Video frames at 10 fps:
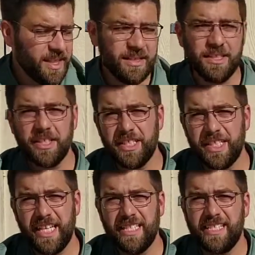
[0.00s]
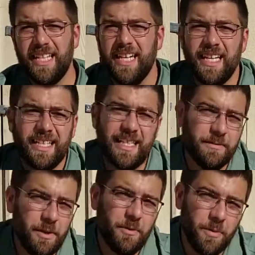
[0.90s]
there's a good chance that it
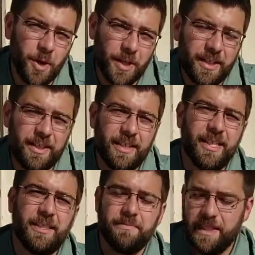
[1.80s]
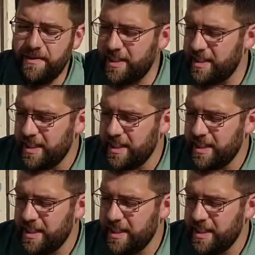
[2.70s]
won't work. Even